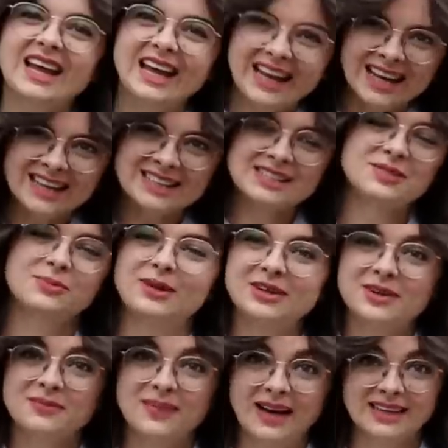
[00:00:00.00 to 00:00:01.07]
Hey guys,
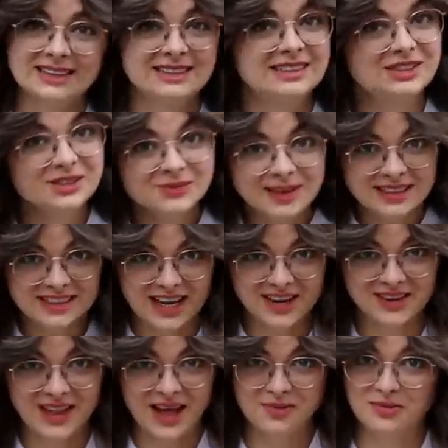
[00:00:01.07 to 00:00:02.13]
welcome back to my
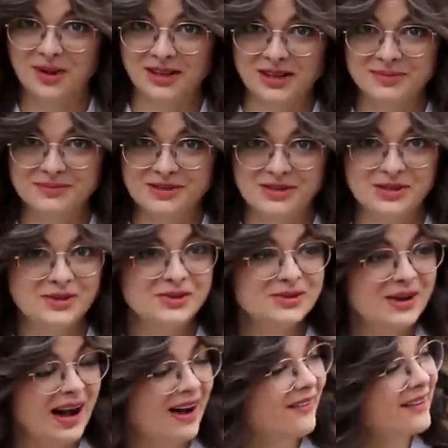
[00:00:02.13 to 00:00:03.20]
channel and welcome
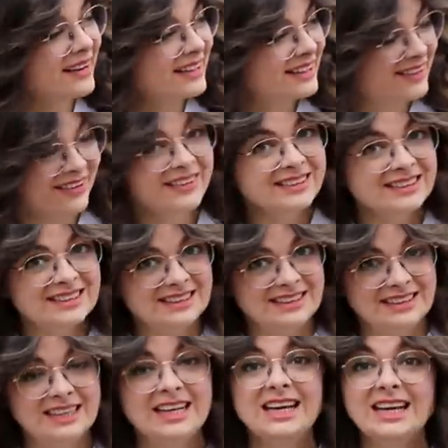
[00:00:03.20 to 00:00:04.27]
to our
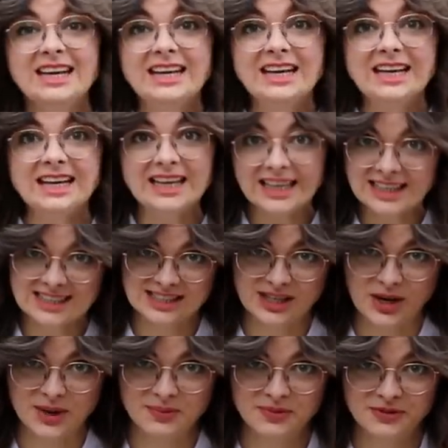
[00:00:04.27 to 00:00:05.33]
garden. It is
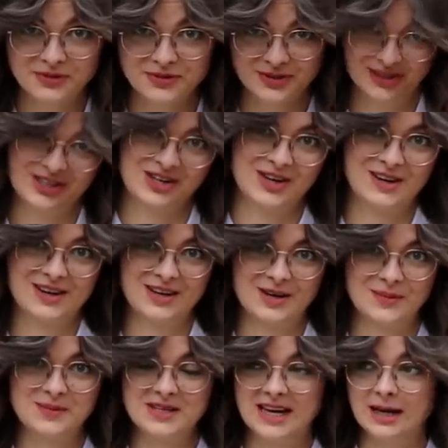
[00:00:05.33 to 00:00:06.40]
time for a garden
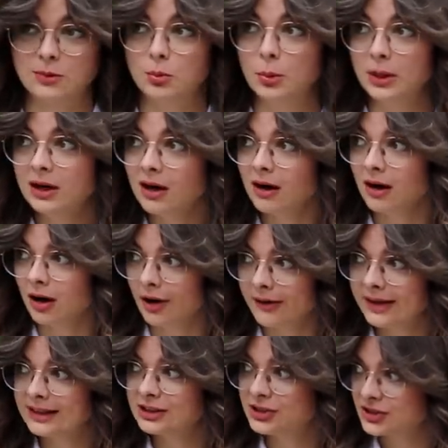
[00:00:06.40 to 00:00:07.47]
update. We are
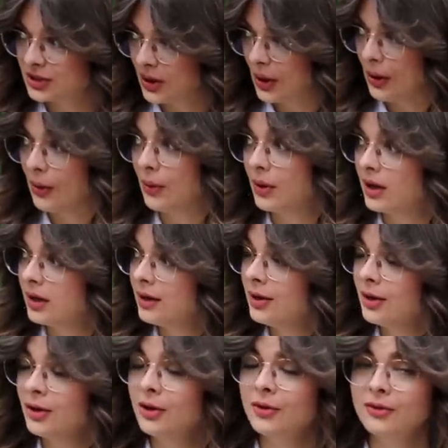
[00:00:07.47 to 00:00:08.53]
going to go
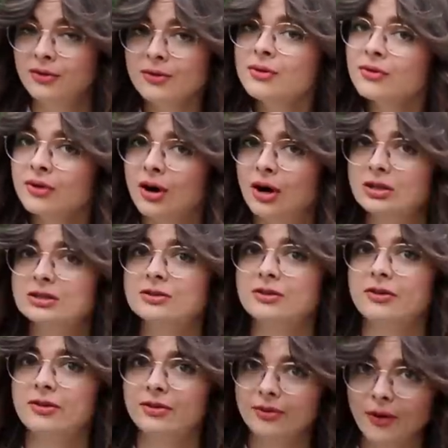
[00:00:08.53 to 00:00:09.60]
through the garden
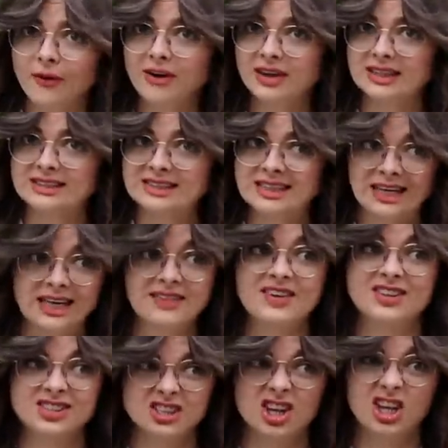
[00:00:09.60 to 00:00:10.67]
thoroughly today and
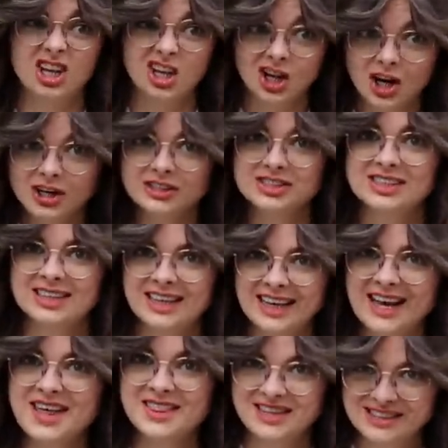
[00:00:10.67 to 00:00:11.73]
there's a lot
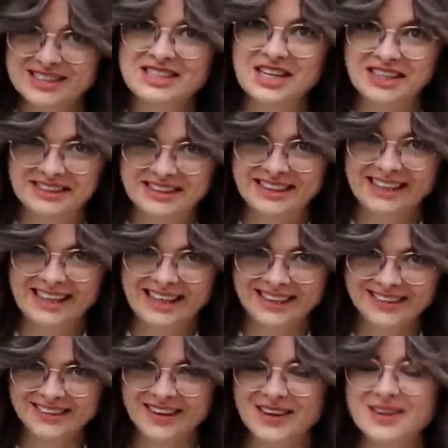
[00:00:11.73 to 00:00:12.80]
that's changing in
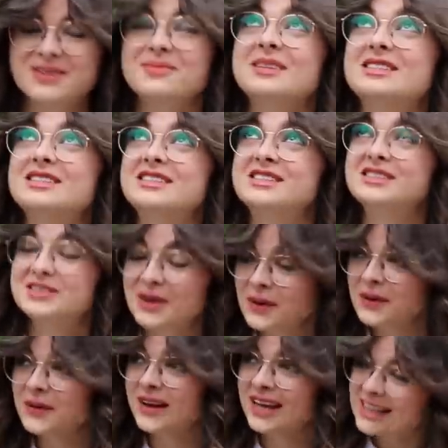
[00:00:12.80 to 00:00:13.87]
here and I am
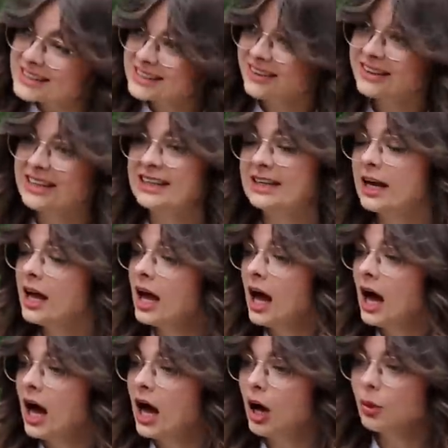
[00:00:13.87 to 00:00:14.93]
so excited.
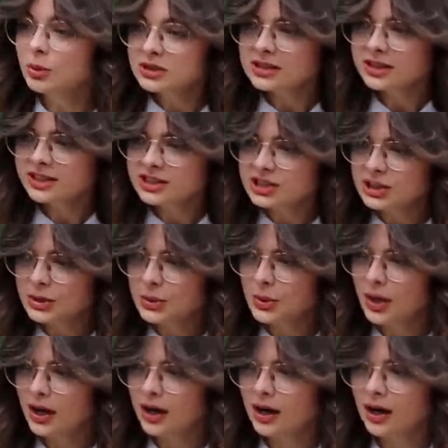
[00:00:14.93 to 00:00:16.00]
I wasn't gonna do
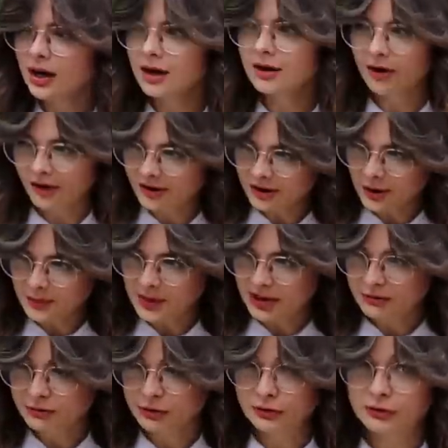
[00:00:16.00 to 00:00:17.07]
a garden
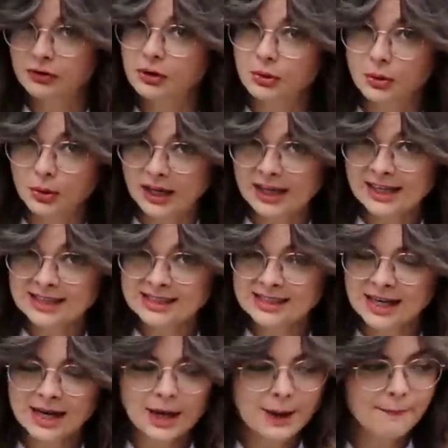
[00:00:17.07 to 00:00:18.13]
update for a few weeks,
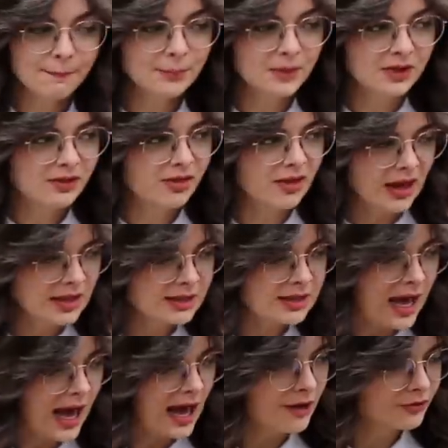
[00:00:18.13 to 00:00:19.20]
but
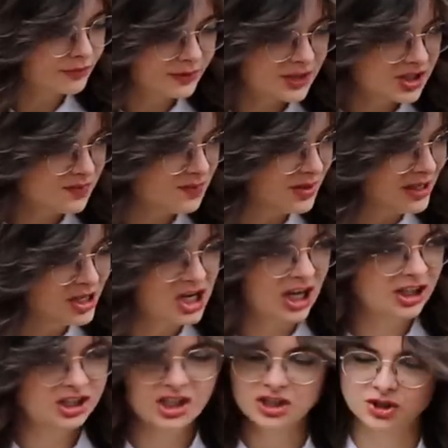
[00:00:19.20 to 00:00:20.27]
things have been
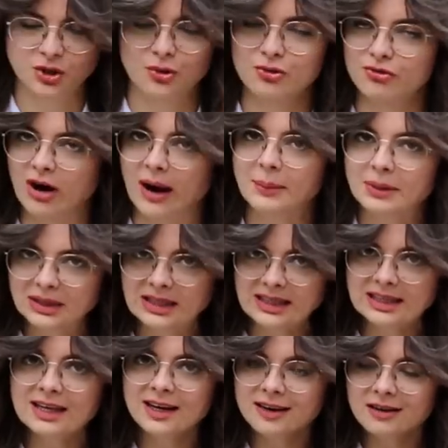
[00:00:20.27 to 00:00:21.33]
changing so rapidly
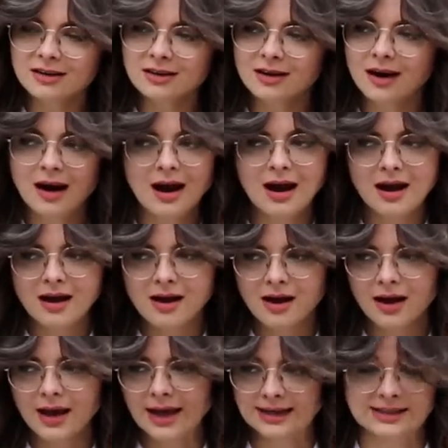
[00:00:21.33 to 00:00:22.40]
in here.
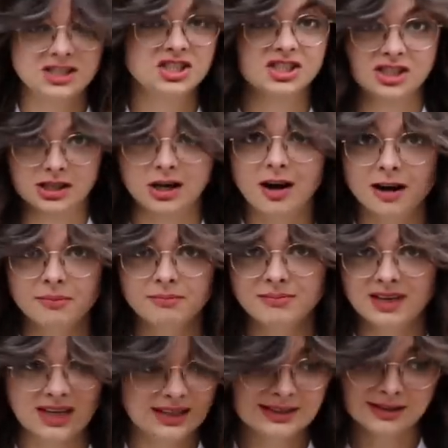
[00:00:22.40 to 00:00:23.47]
It's just time.
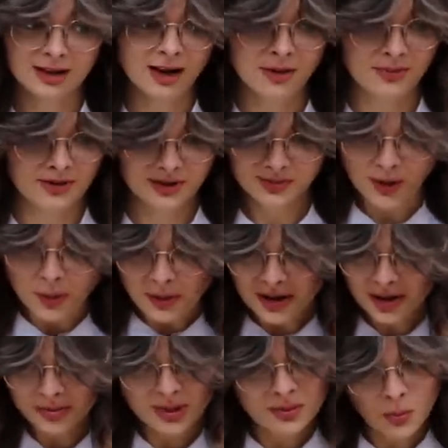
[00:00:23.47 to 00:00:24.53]
It's time. There's probably
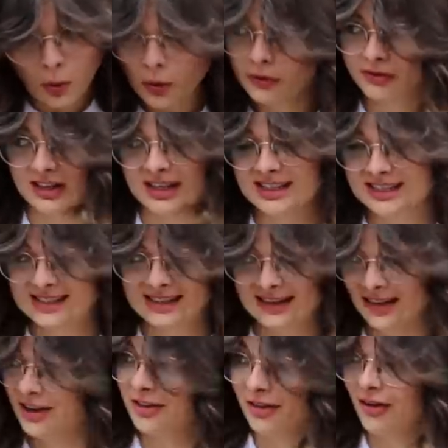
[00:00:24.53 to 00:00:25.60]
going to be more of these
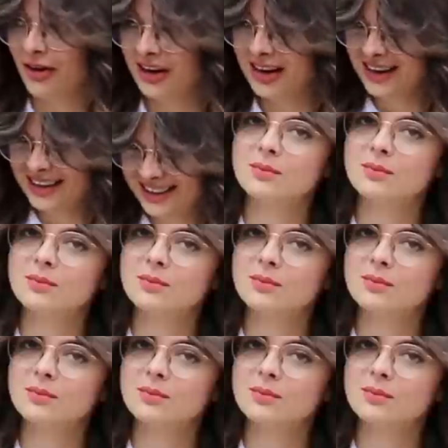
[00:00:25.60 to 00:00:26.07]
than I thought.